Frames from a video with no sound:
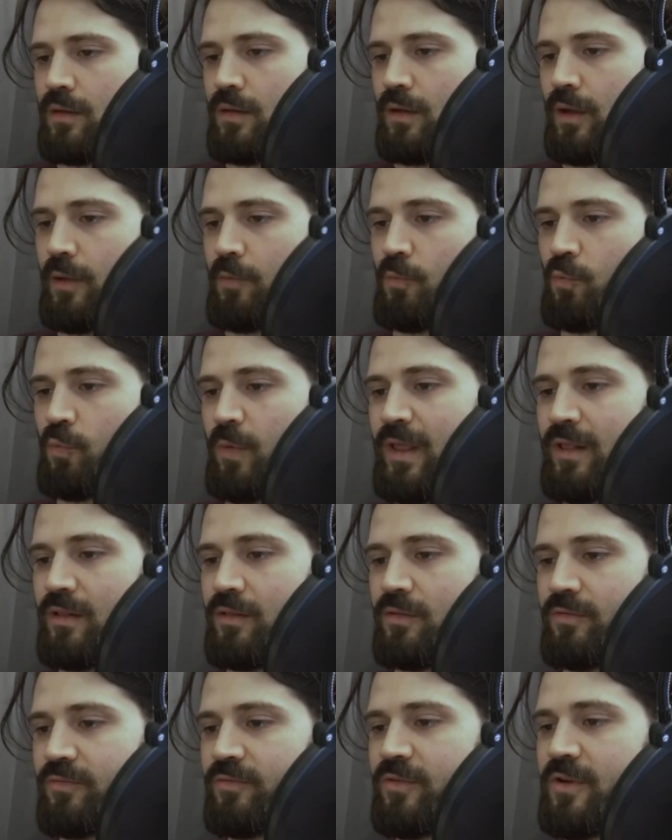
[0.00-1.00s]
"I
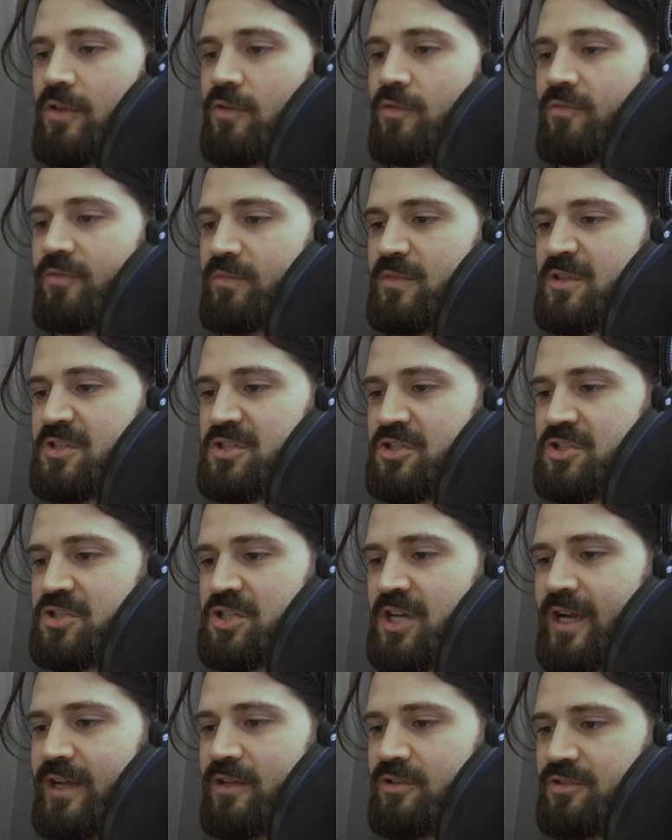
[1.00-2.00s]
will free you from this
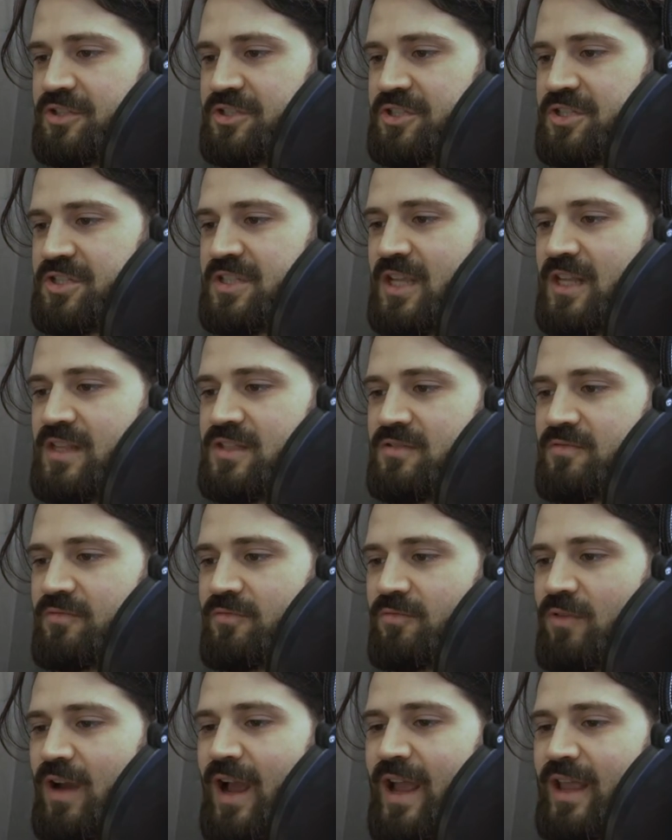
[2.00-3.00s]
childish sense
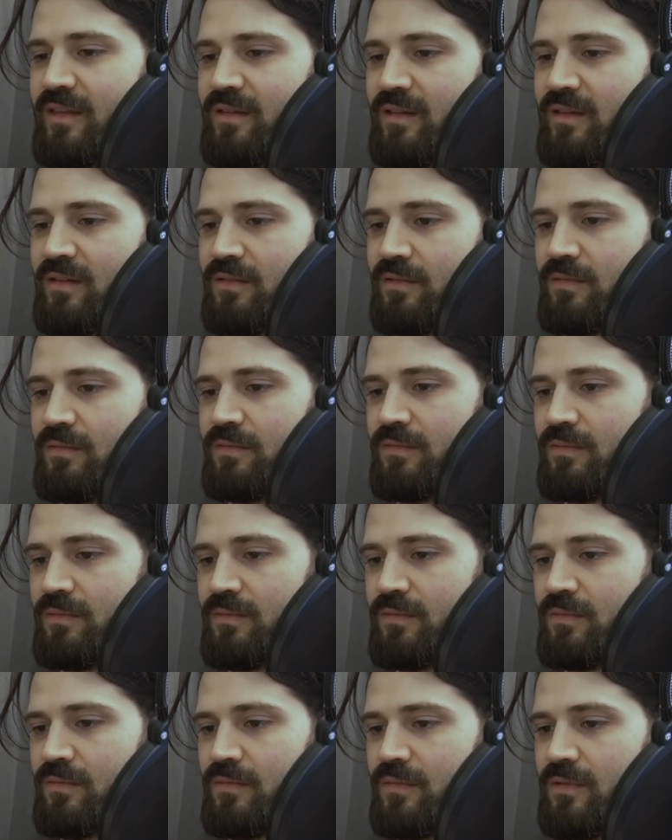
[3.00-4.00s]
of right and—"
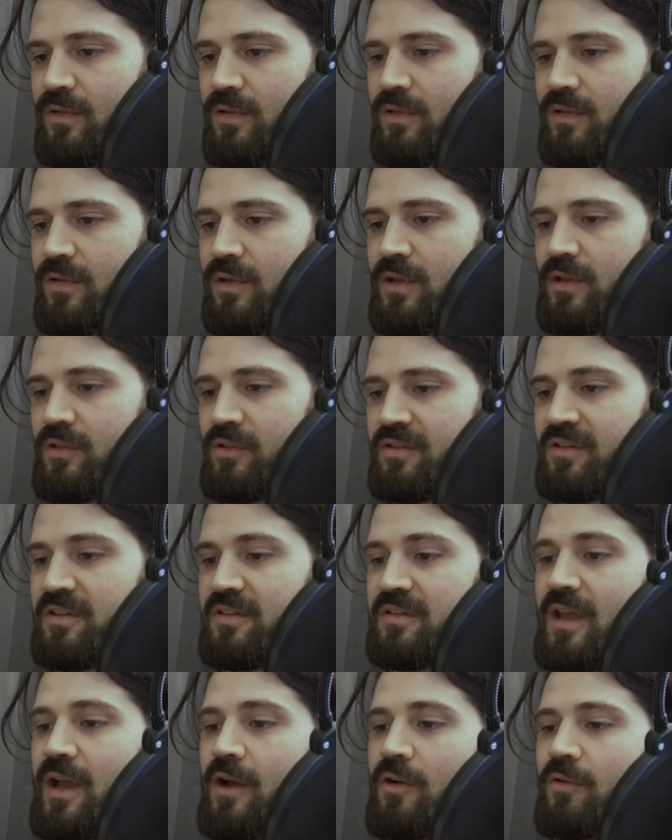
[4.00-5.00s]
He
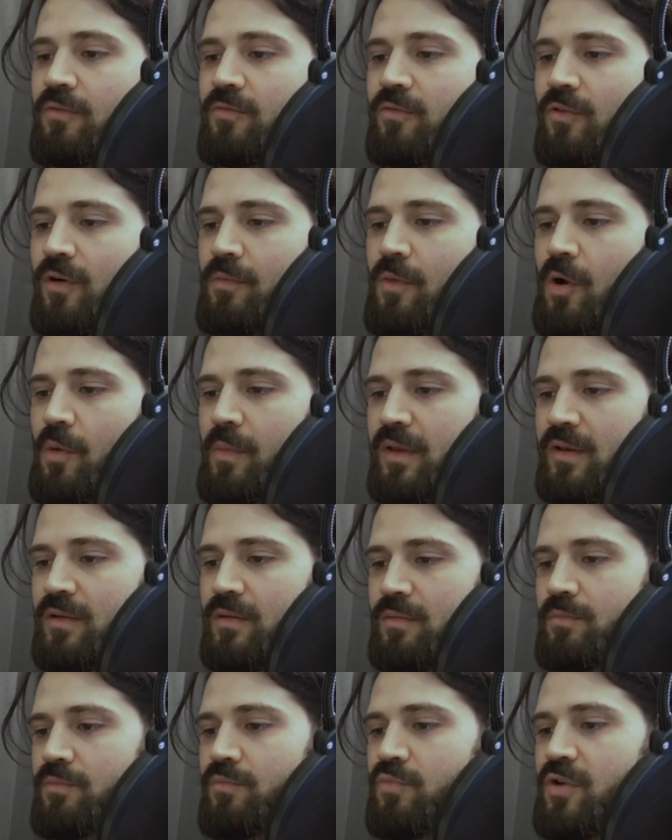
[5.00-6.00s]
looked down for a moment,
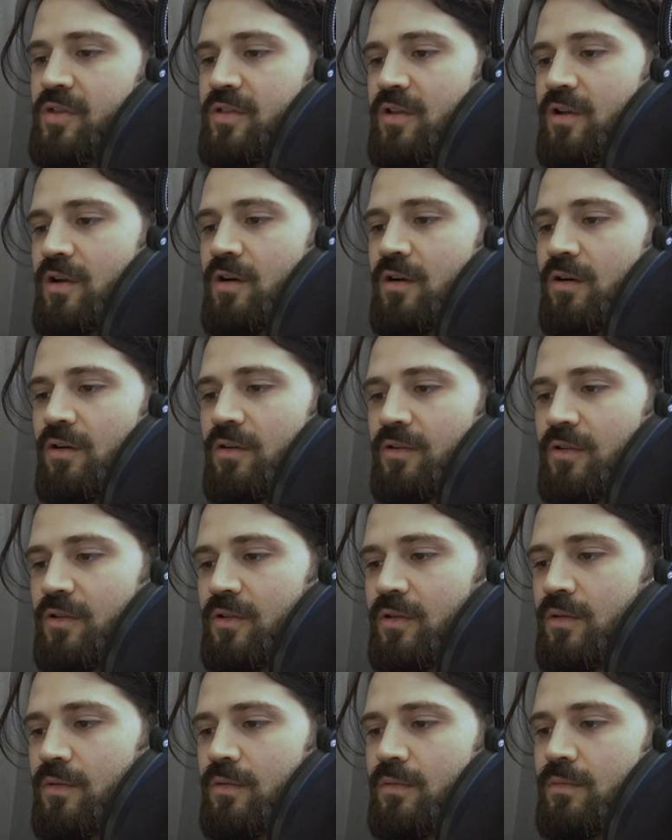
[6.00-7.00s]
breathing hard.
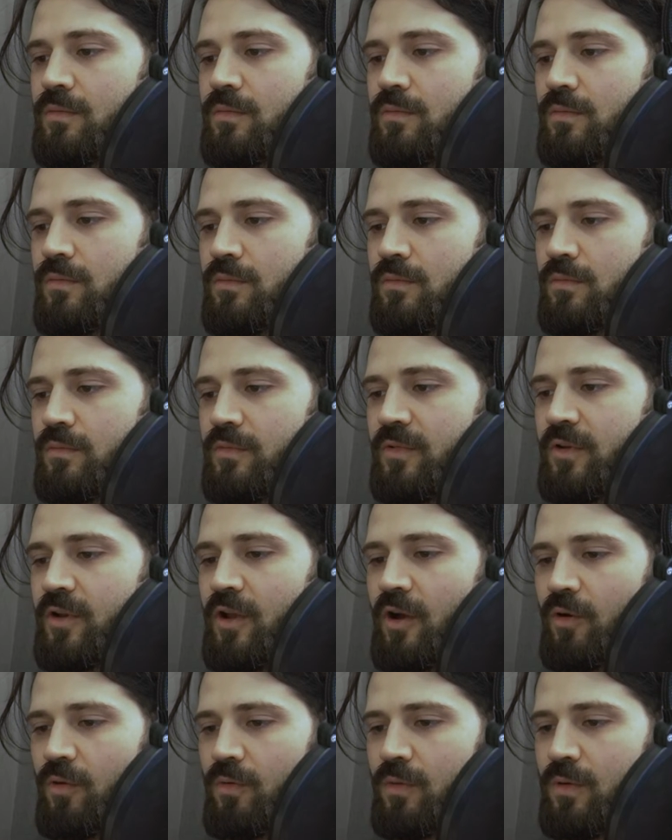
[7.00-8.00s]
No,